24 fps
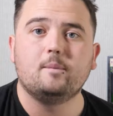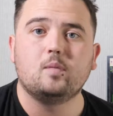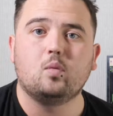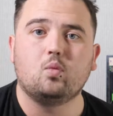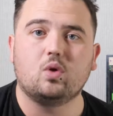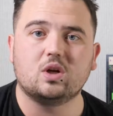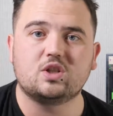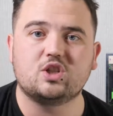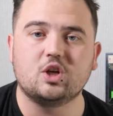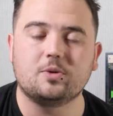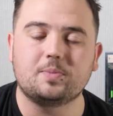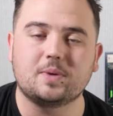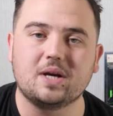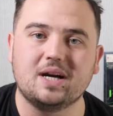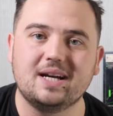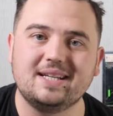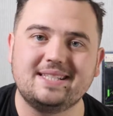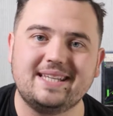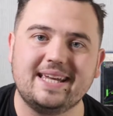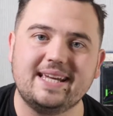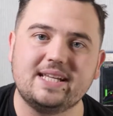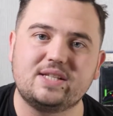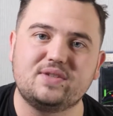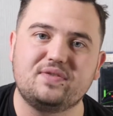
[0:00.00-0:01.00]
What's up
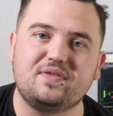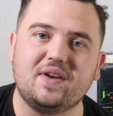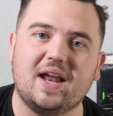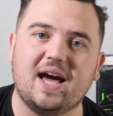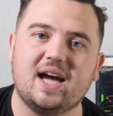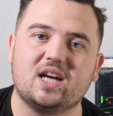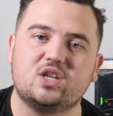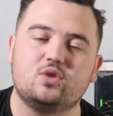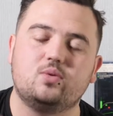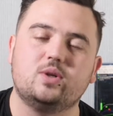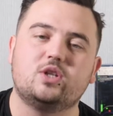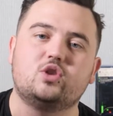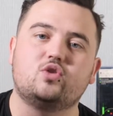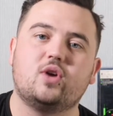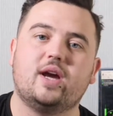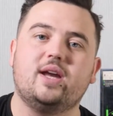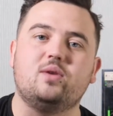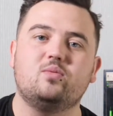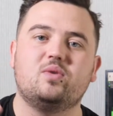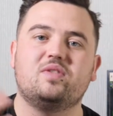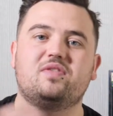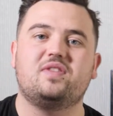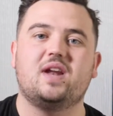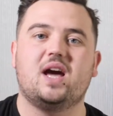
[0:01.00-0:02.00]
guys, it's Flash with
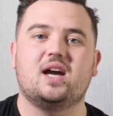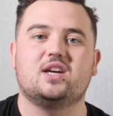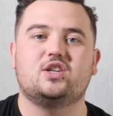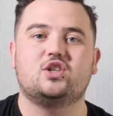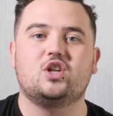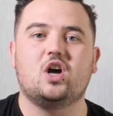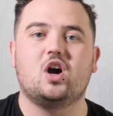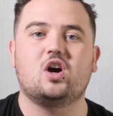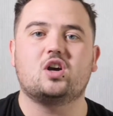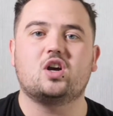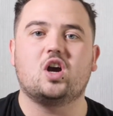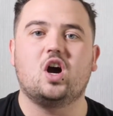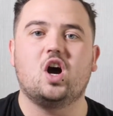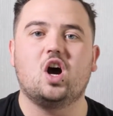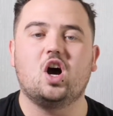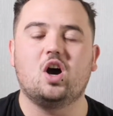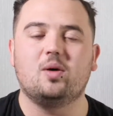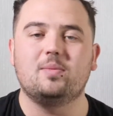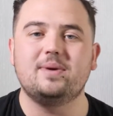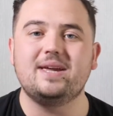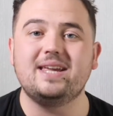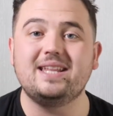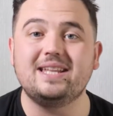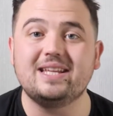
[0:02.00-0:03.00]

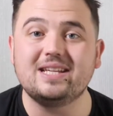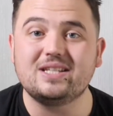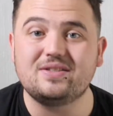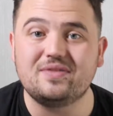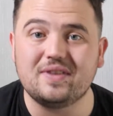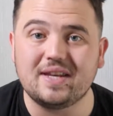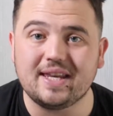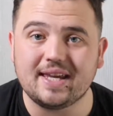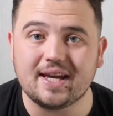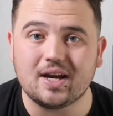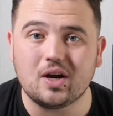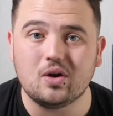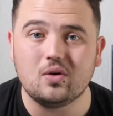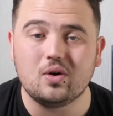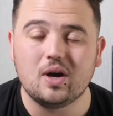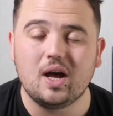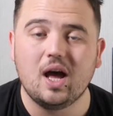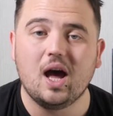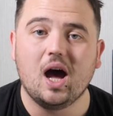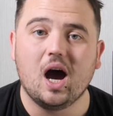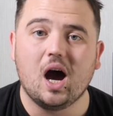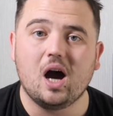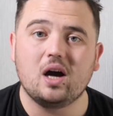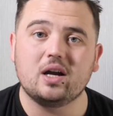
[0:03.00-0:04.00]
tradingwithflash.com. In this video,
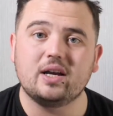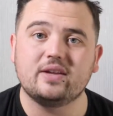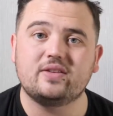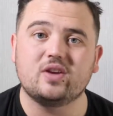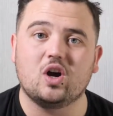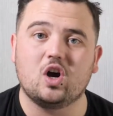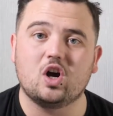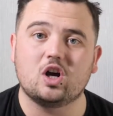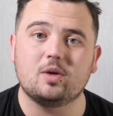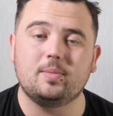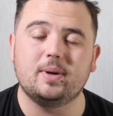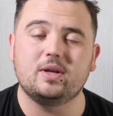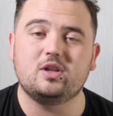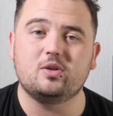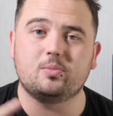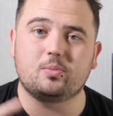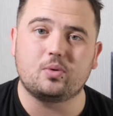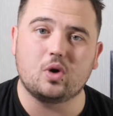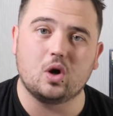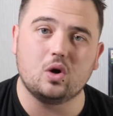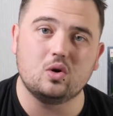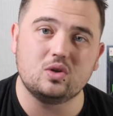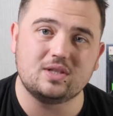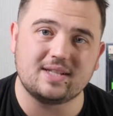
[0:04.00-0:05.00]
I'm going to talk about the
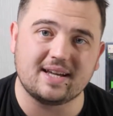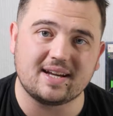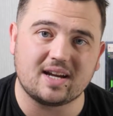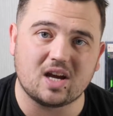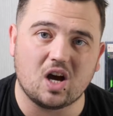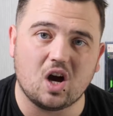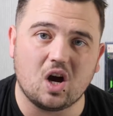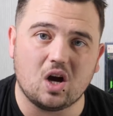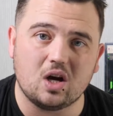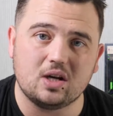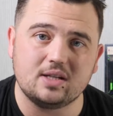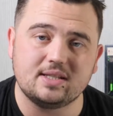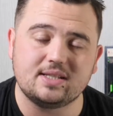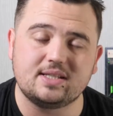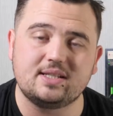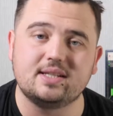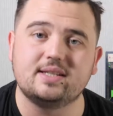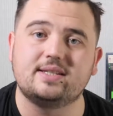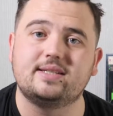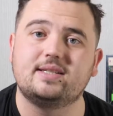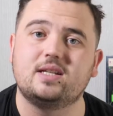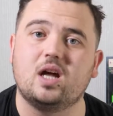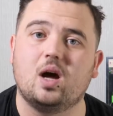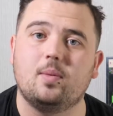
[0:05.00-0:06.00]
pros and cons
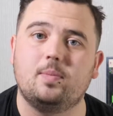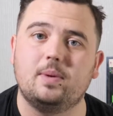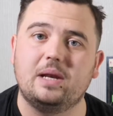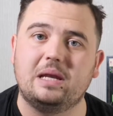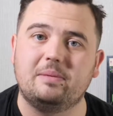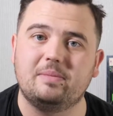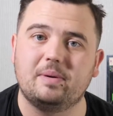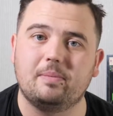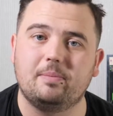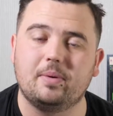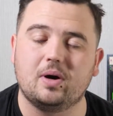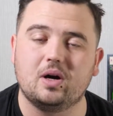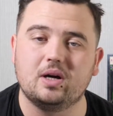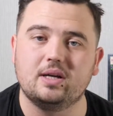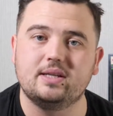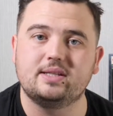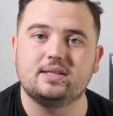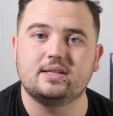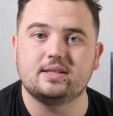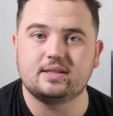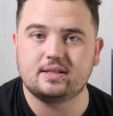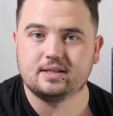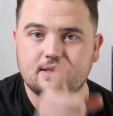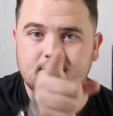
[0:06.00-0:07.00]
to stop limit
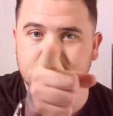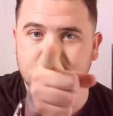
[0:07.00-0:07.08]
buys, so